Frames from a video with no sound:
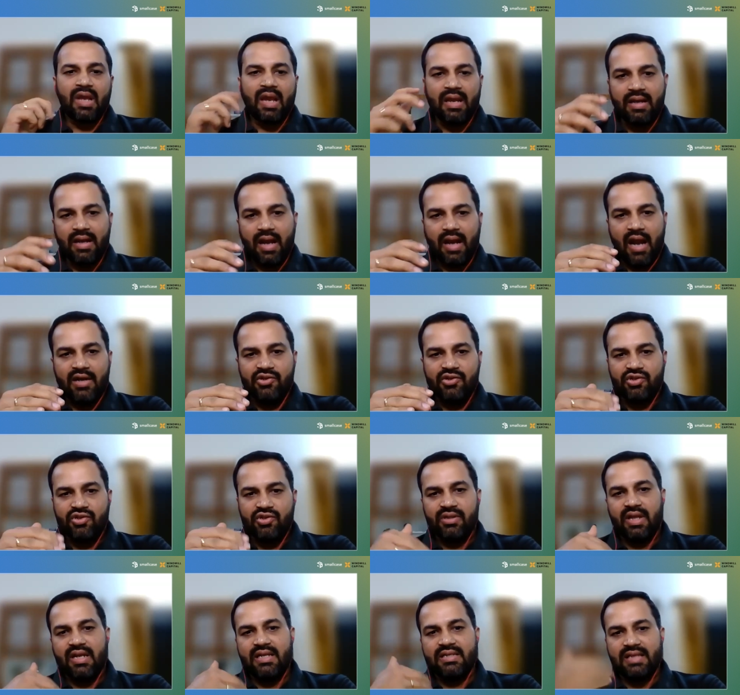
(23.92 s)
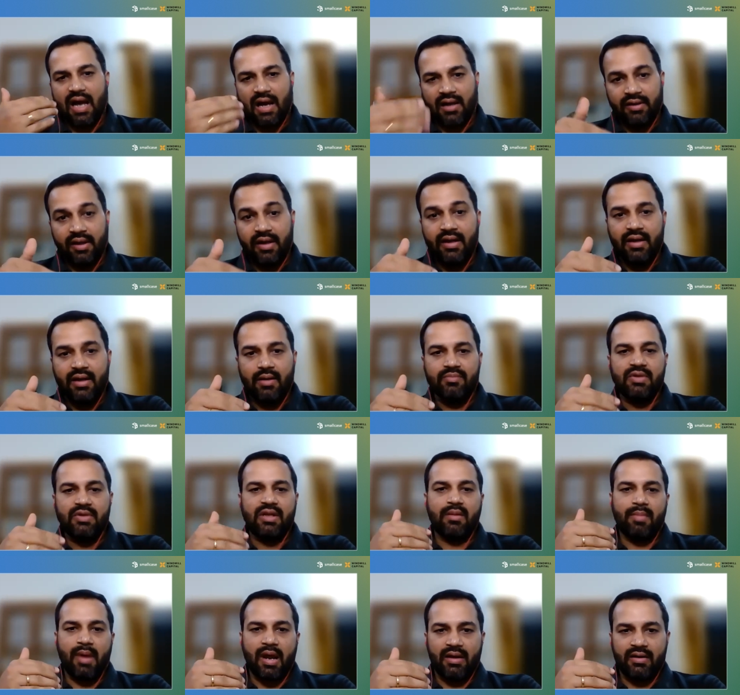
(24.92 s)
In addition, there is other income that
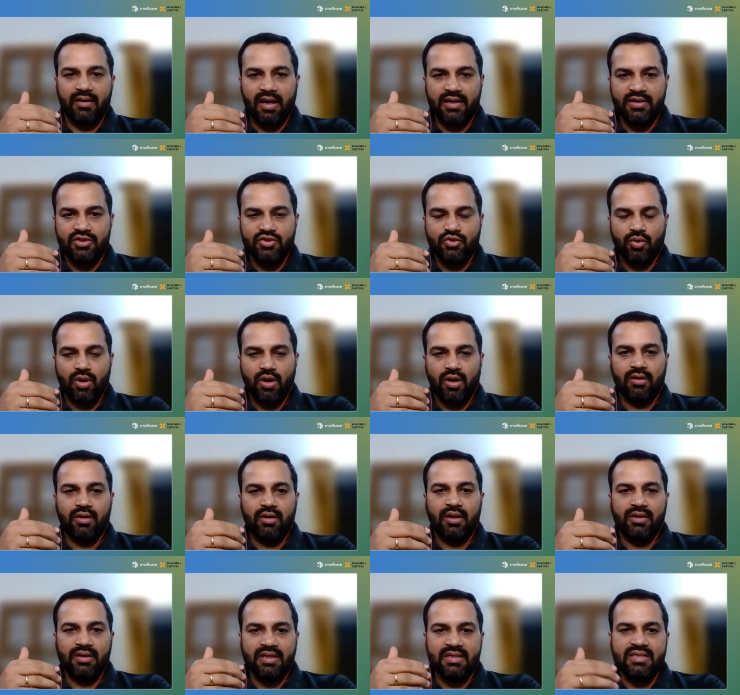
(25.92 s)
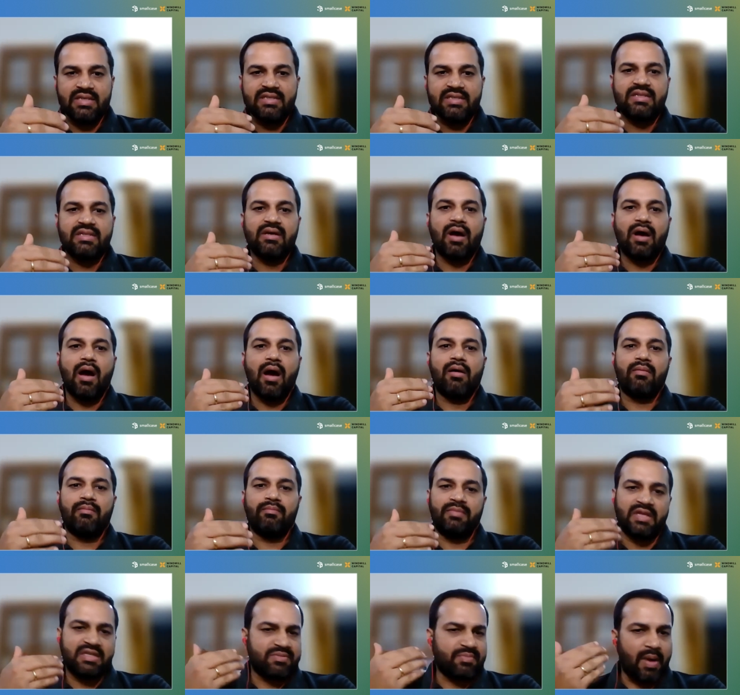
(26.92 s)
the bank tends to earn. This is the
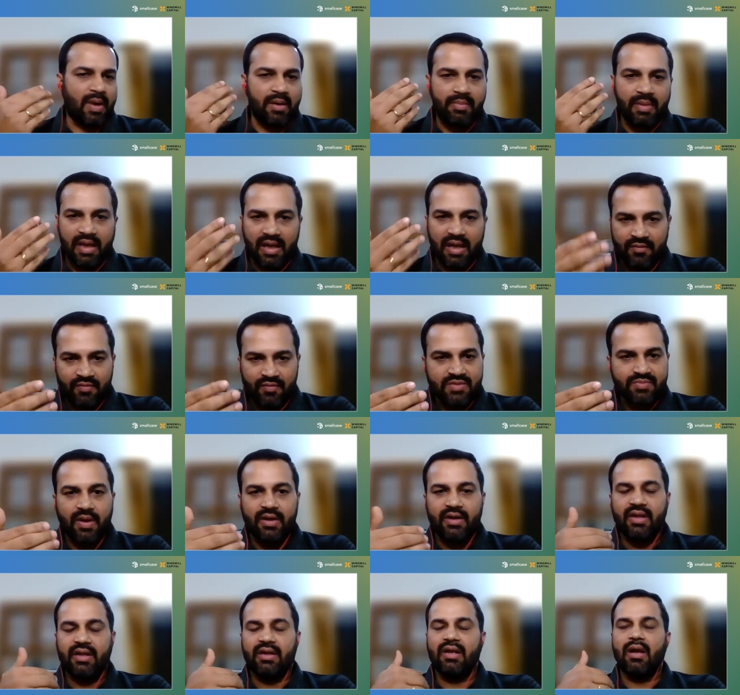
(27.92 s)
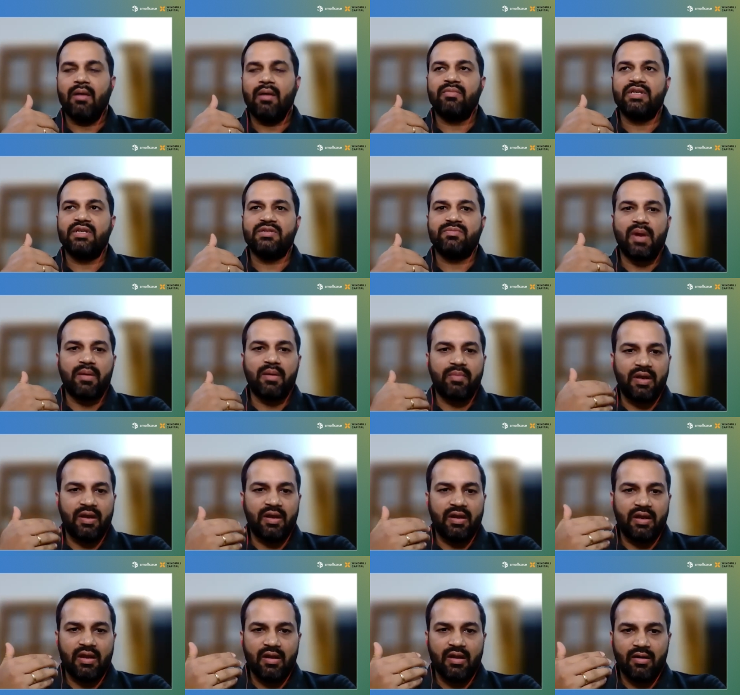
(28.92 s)
this might be investment income, this might
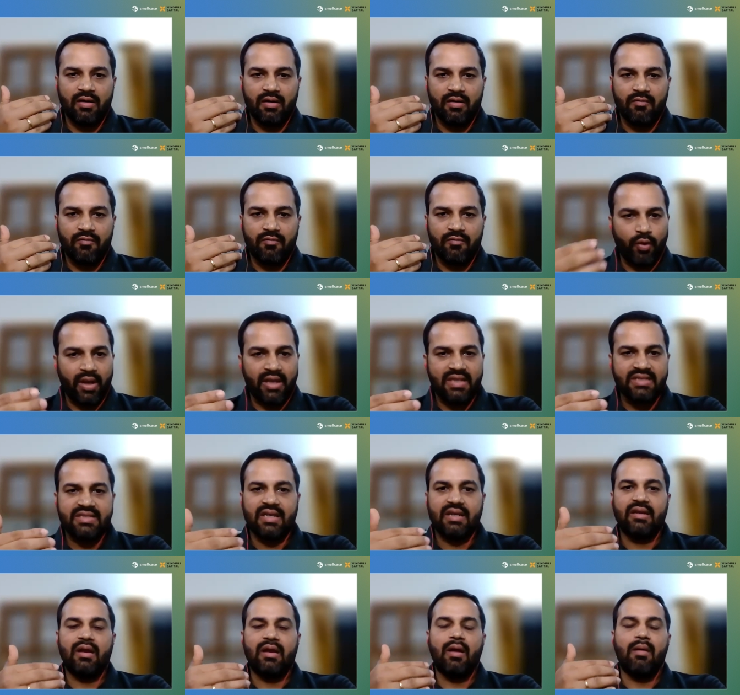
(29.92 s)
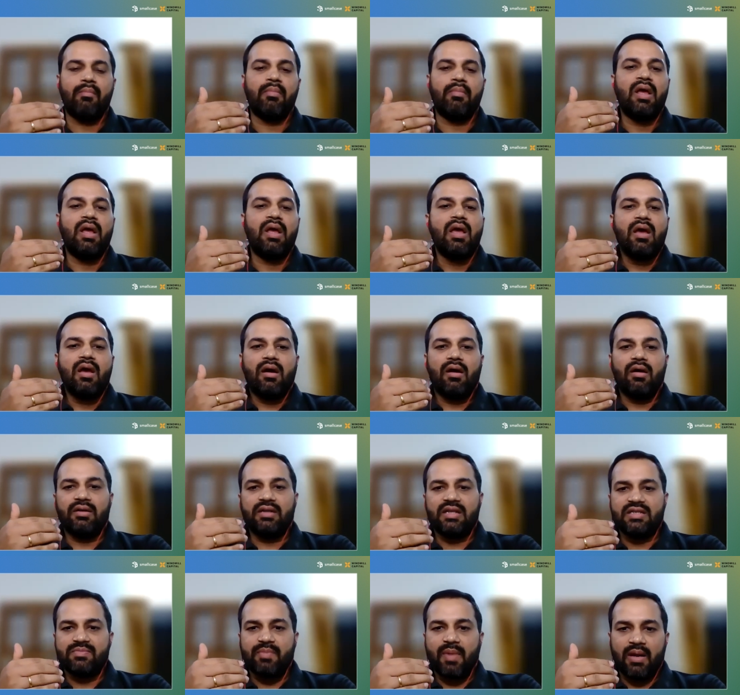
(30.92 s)
be uh, forex income, uh,
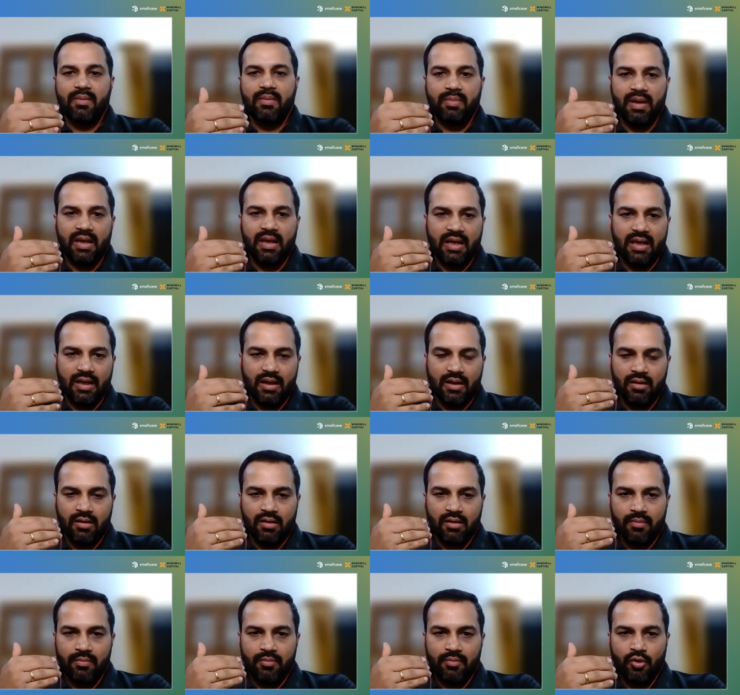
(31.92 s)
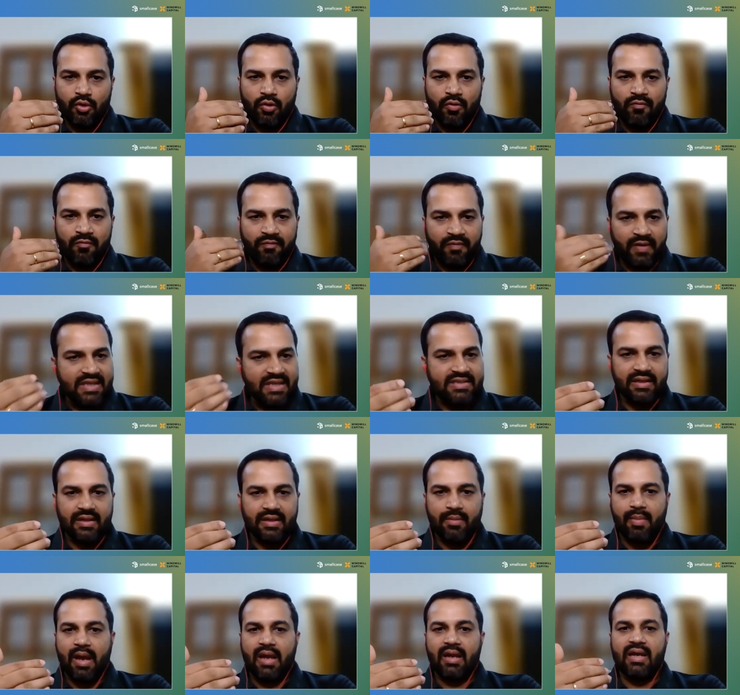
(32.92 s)
this might be uh, you know fees that
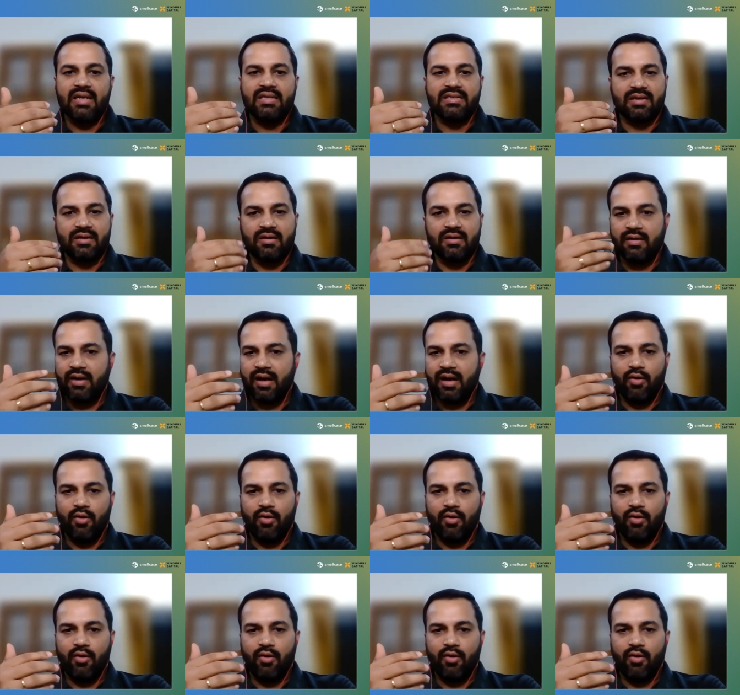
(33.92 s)
the bank has earned and